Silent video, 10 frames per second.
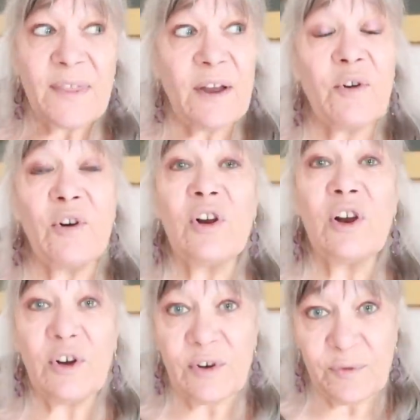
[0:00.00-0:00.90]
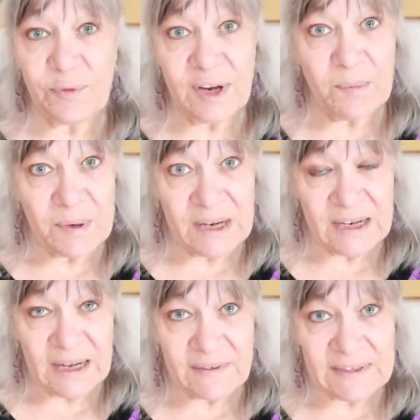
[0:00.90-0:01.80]
There are a lot of free
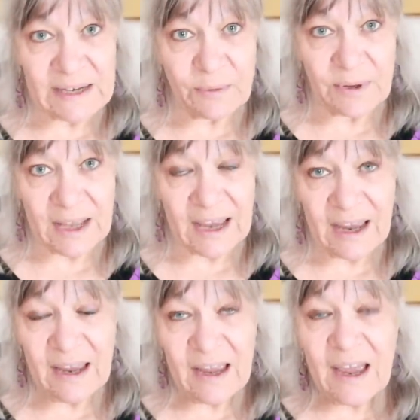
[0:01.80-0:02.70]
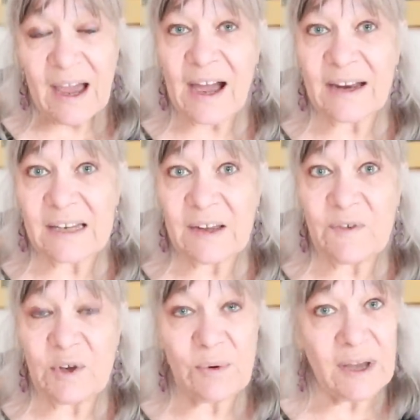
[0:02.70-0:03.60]
PDFs out there and
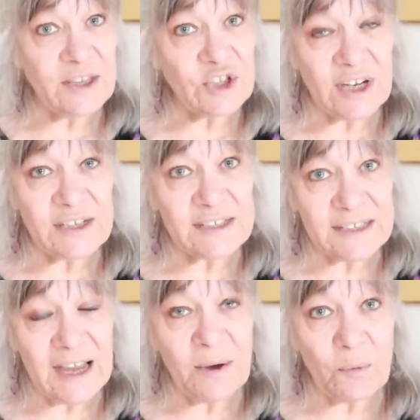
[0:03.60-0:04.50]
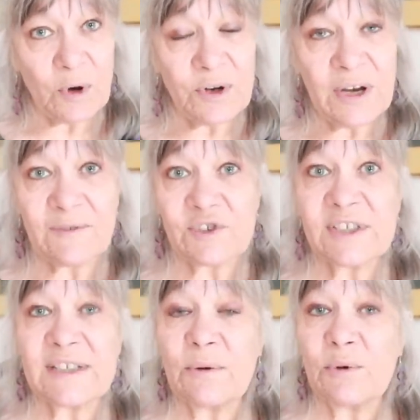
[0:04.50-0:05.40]
if you get the chance to get one, I've
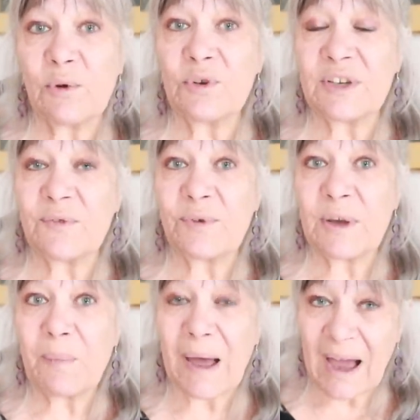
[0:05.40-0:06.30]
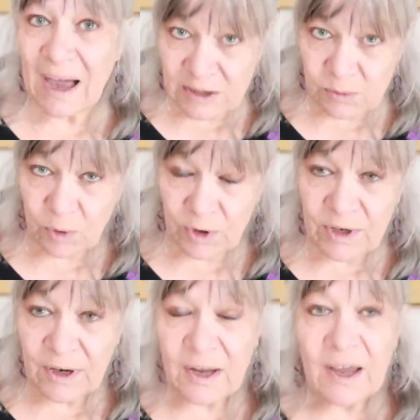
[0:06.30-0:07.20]
just downloaded a free hat
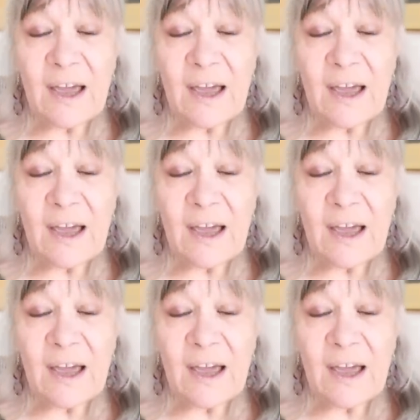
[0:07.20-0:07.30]
one,